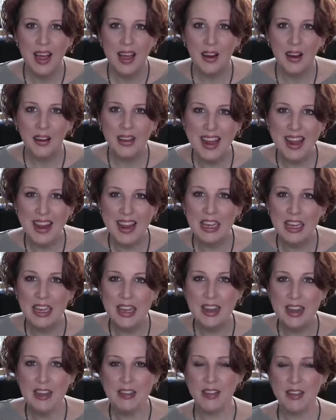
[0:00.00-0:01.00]
Now, getting
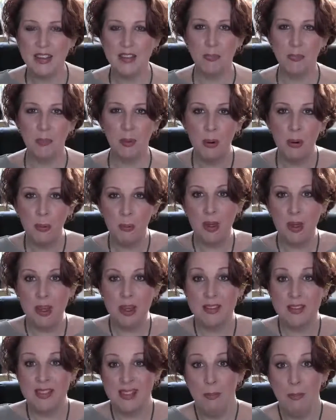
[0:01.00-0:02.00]
leads is probably the
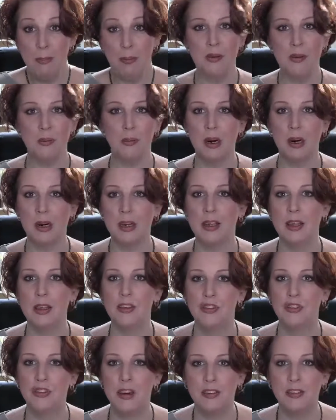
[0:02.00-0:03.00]
simplest marketing
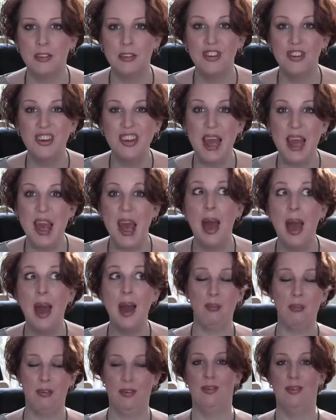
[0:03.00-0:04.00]
strategy
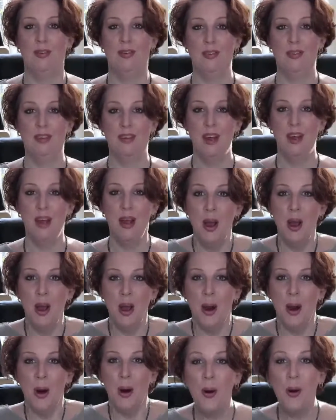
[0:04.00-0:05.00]
ever.
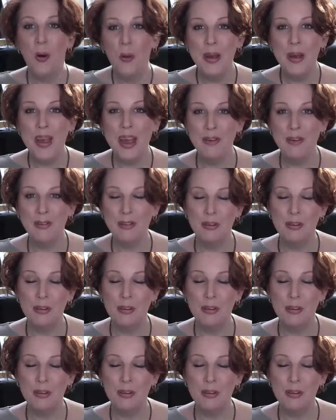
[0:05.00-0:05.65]
All we have to